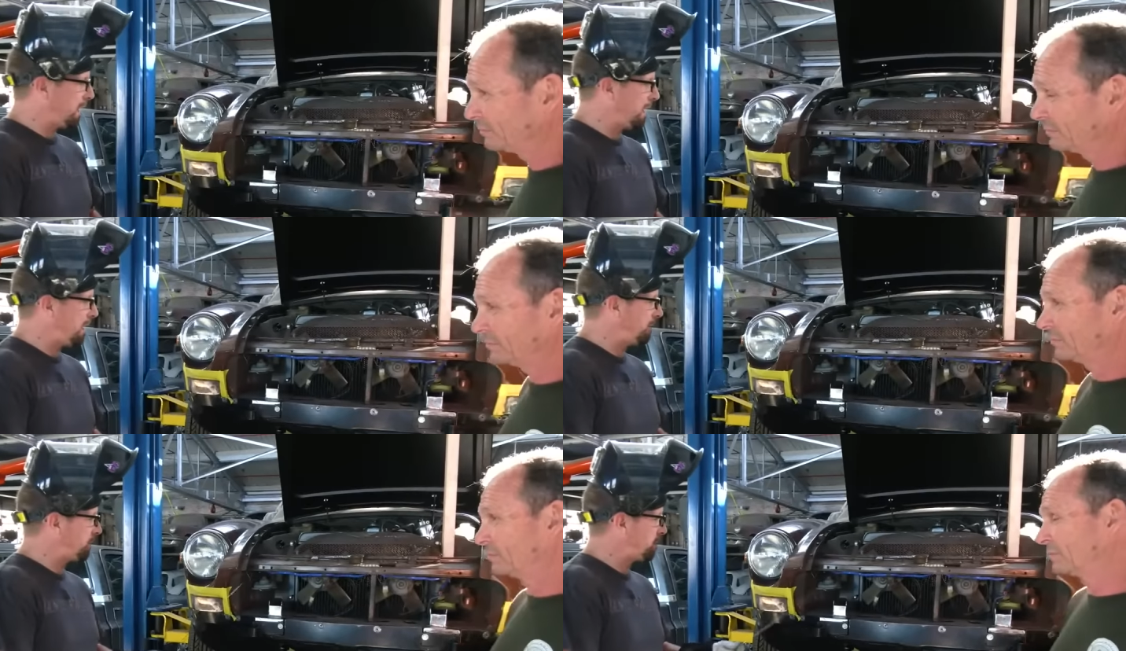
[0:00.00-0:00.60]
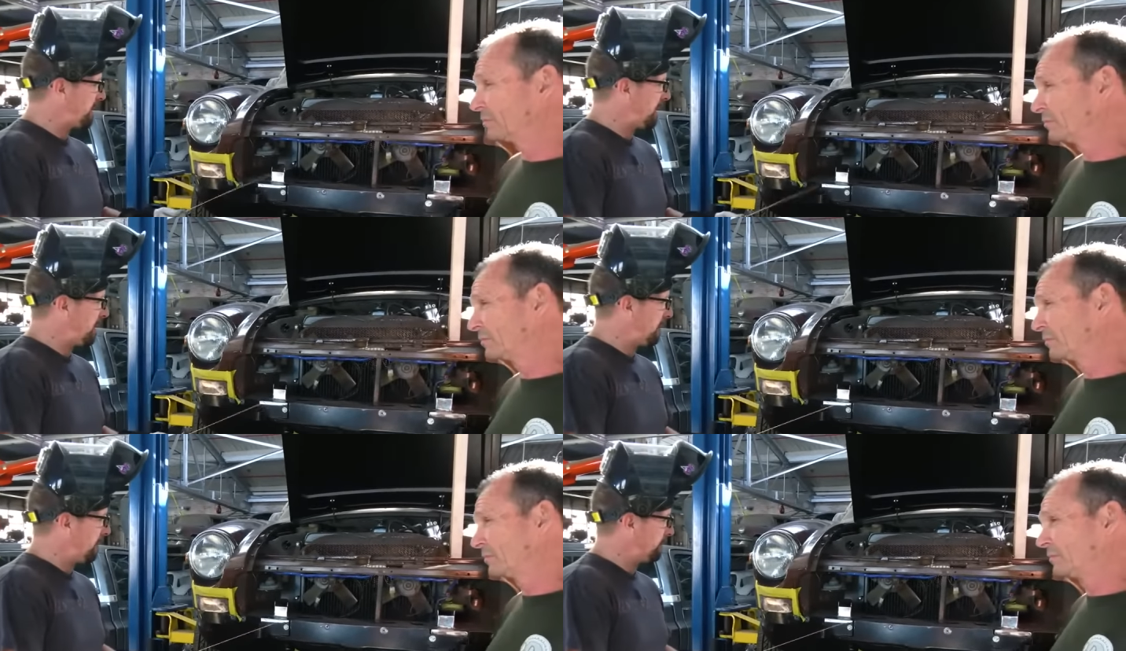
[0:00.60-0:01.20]
Speaker 1: I have
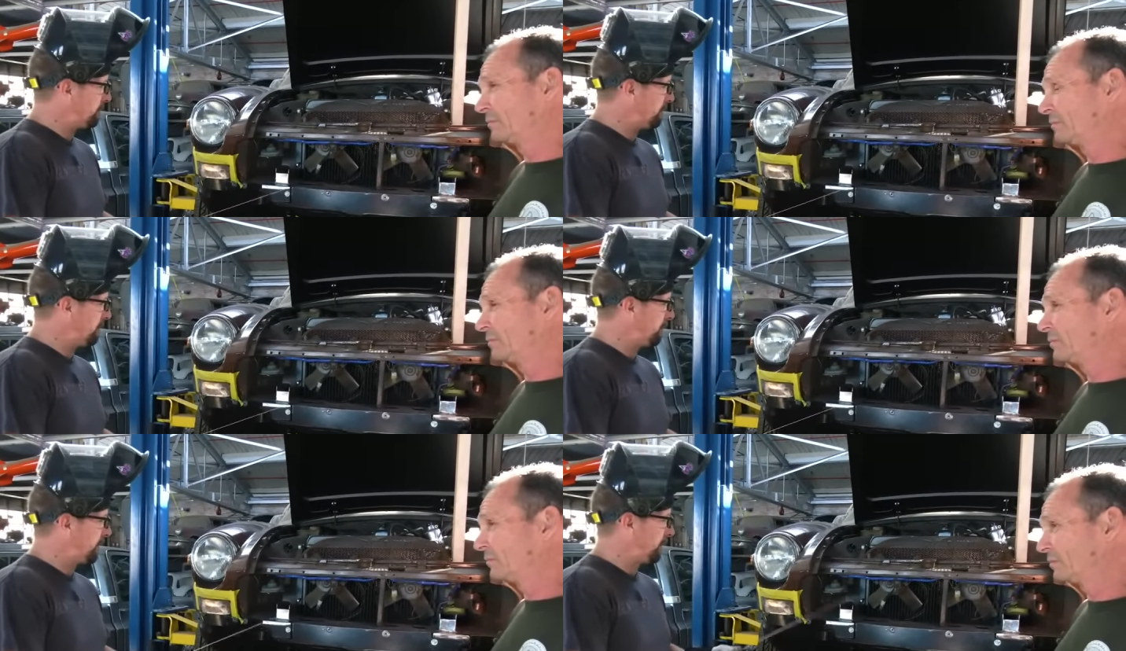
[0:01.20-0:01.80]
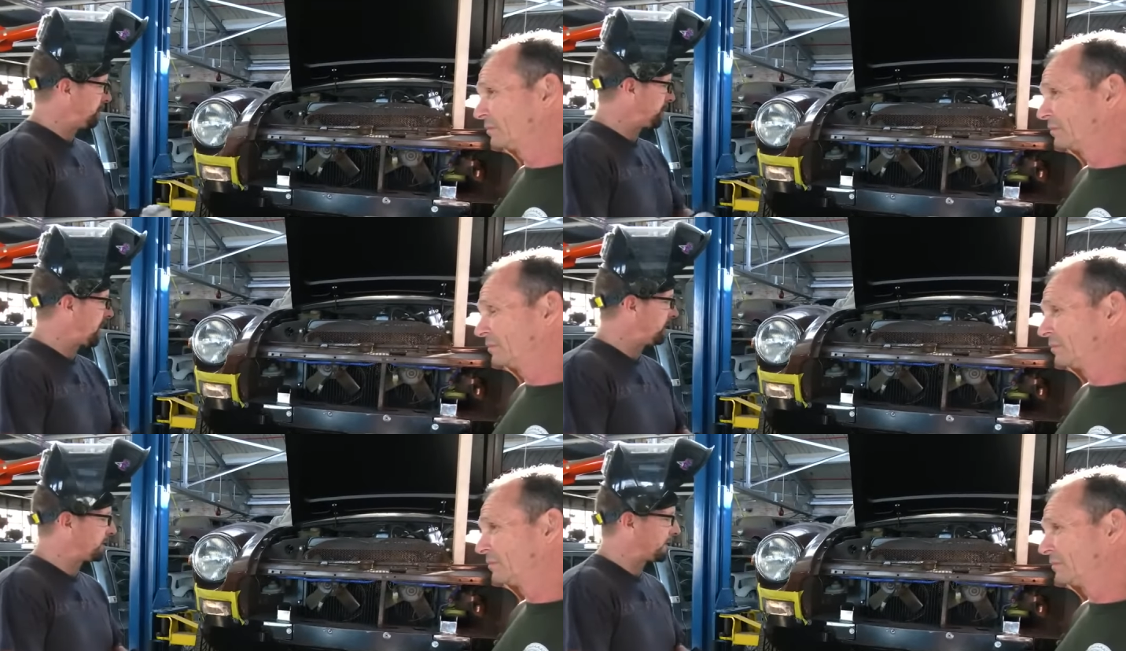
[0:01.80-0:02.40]
about well,
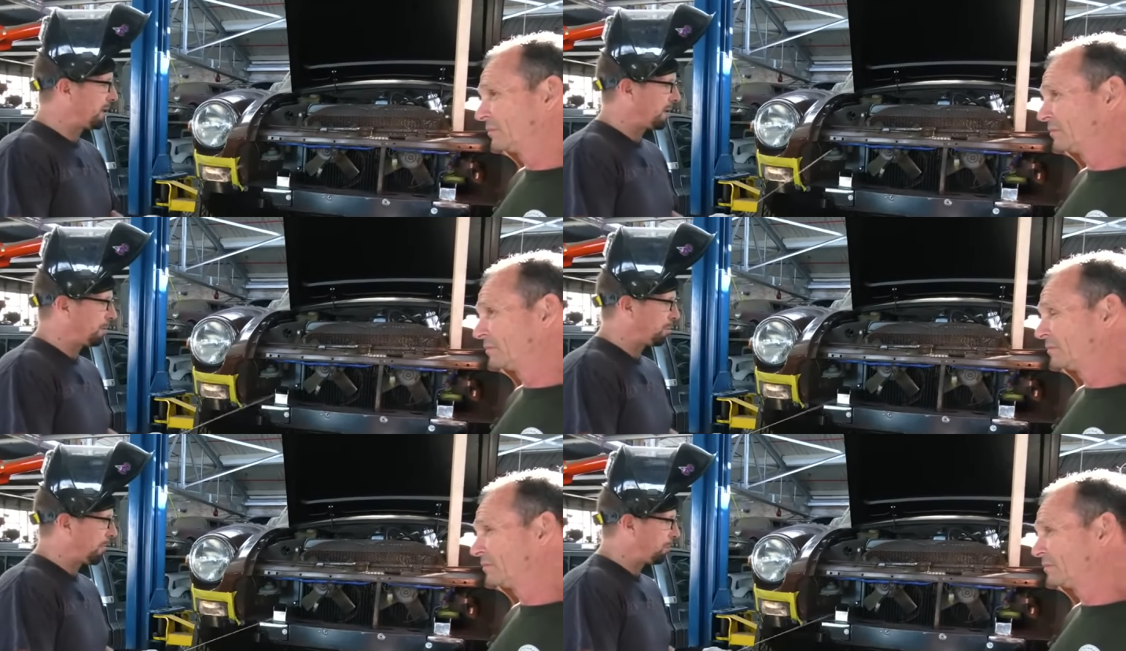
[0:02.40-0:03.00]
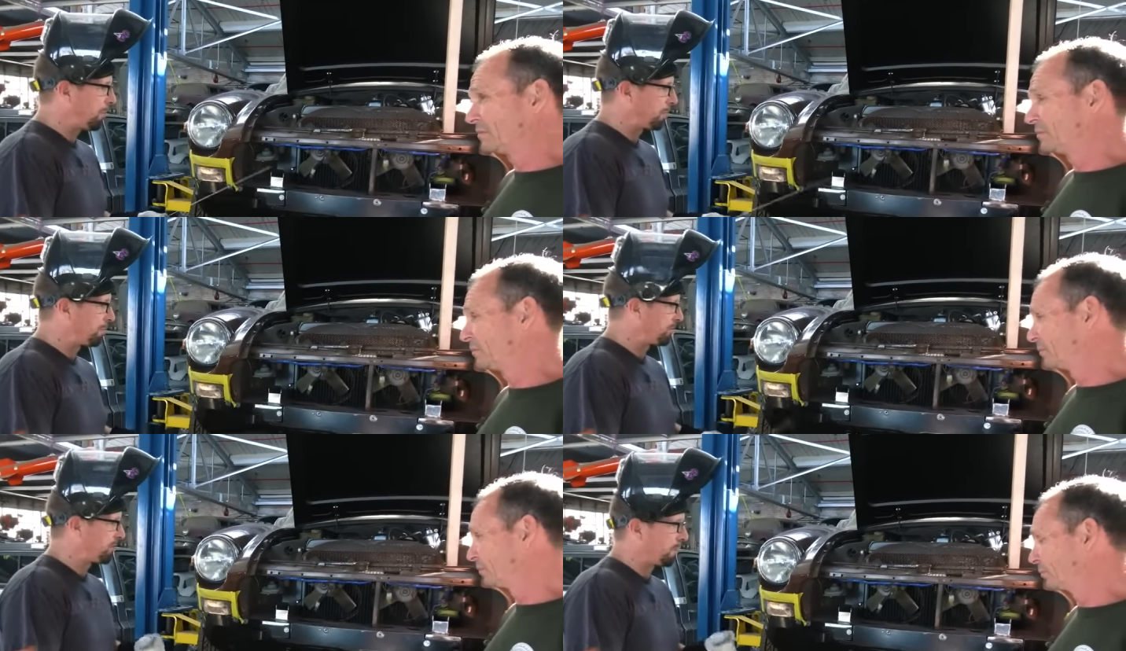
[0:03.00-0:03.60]
Colin did a lot of the prep work,
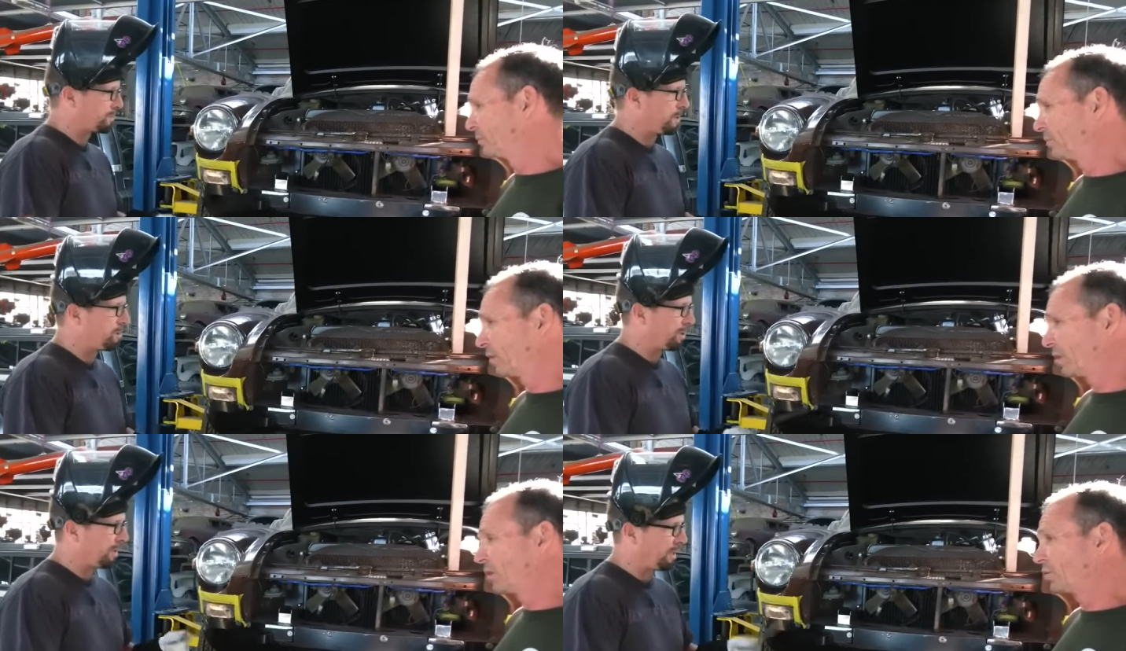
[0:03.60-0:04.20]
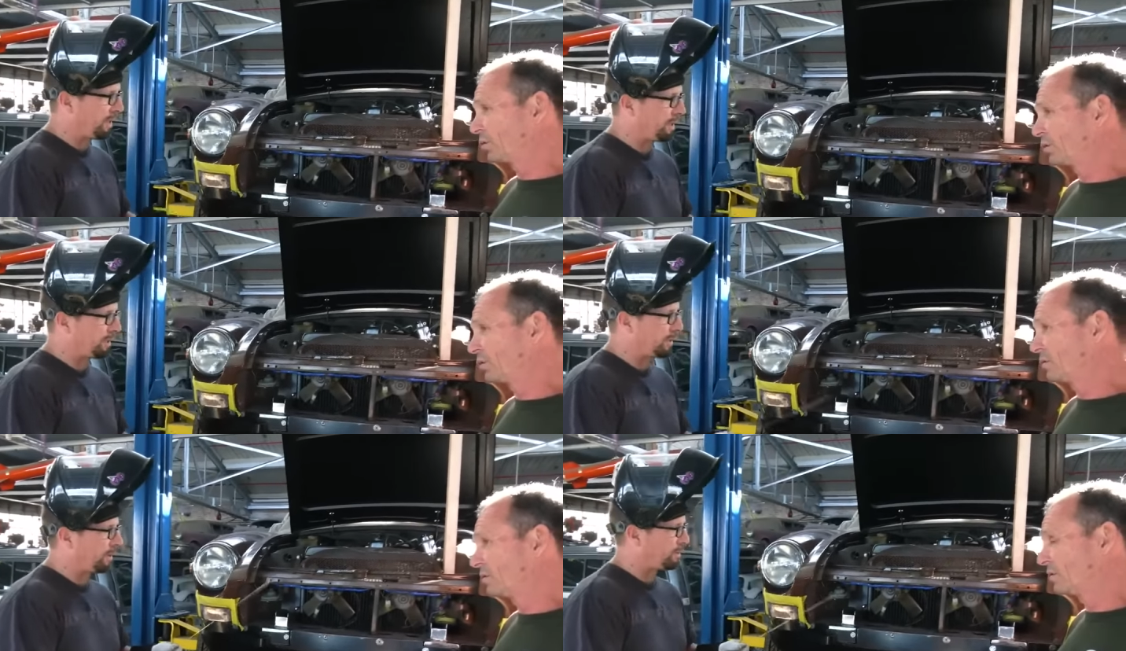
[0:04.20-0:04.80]
but as far as me putting it in
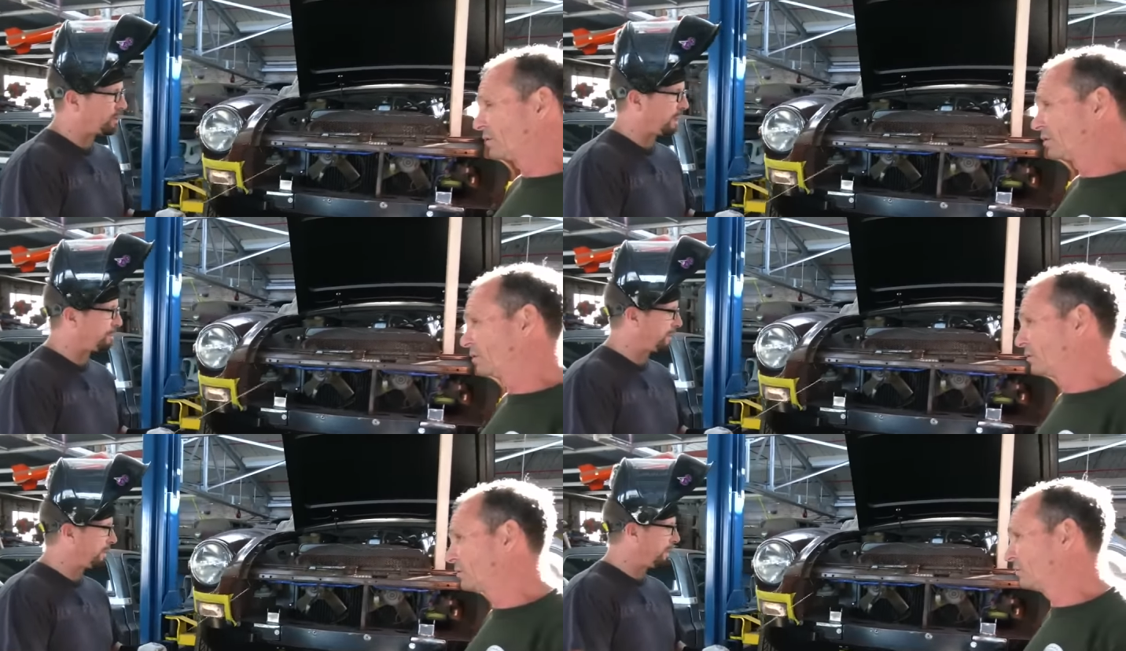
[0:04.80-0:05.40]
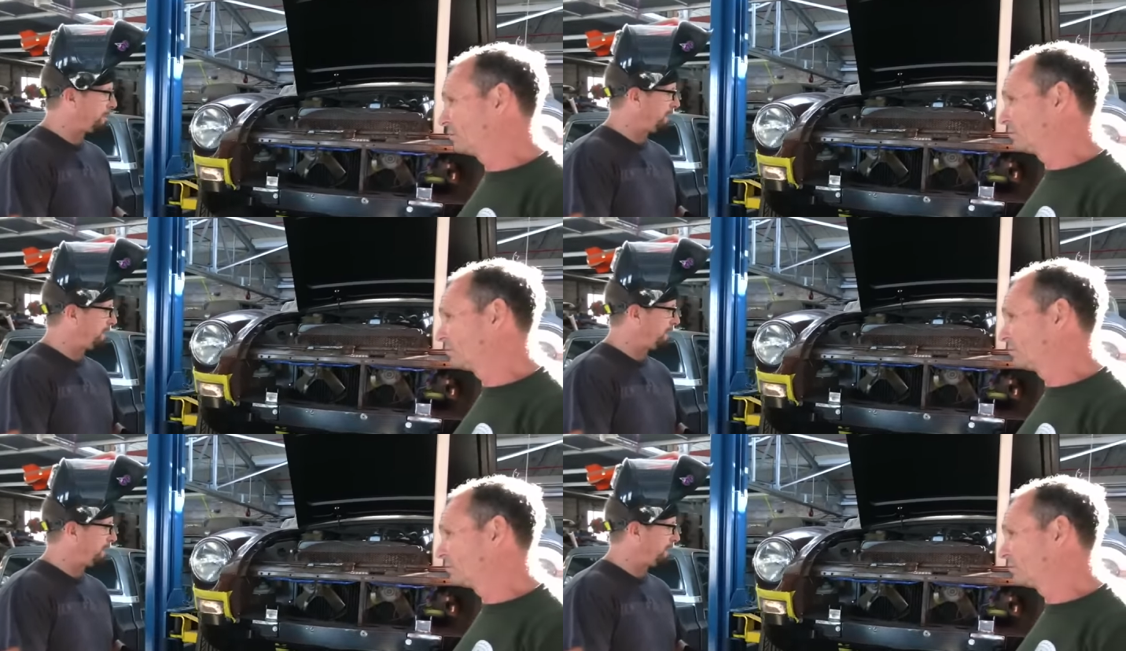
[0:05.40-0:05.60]
and, and, shaping it up,